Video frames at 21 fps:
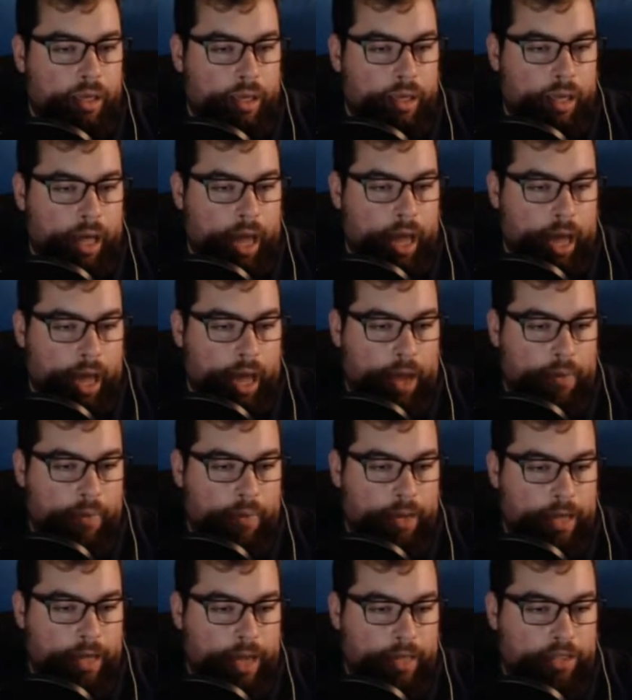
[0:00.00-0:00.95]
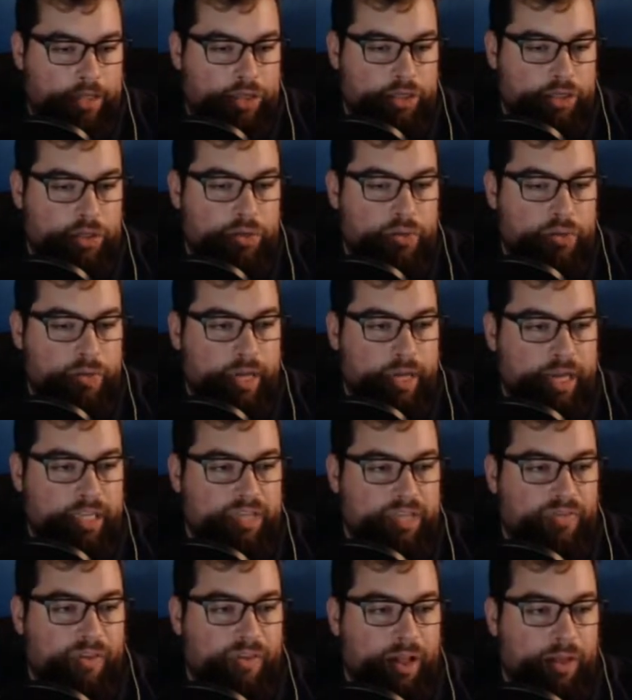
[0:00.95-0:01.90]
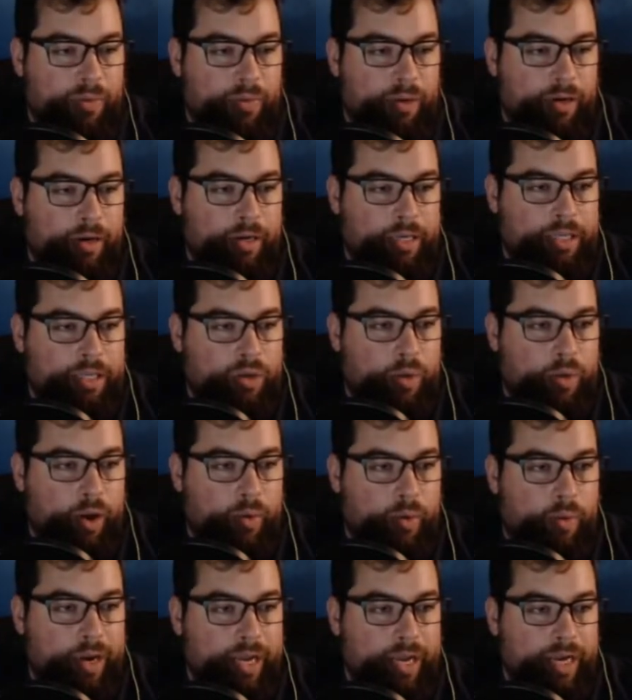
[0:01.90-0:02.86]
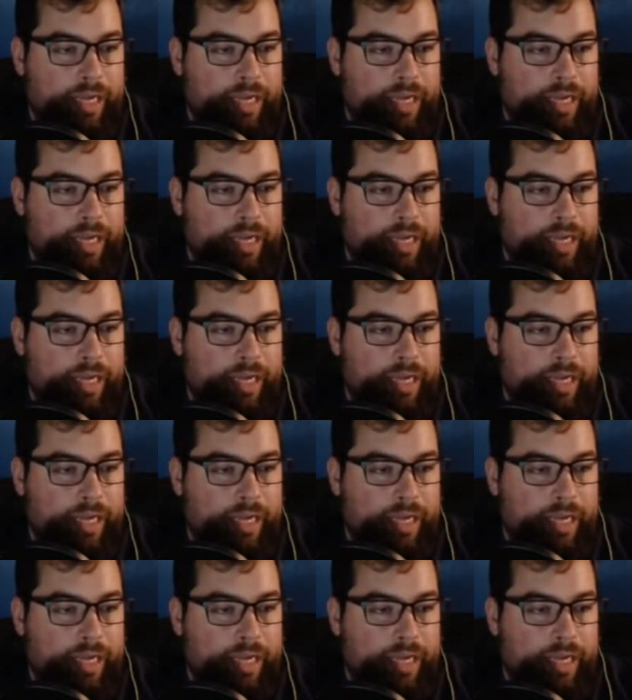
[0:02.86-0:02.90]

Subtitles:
And we got Stu, King's follower. He's quick-witted.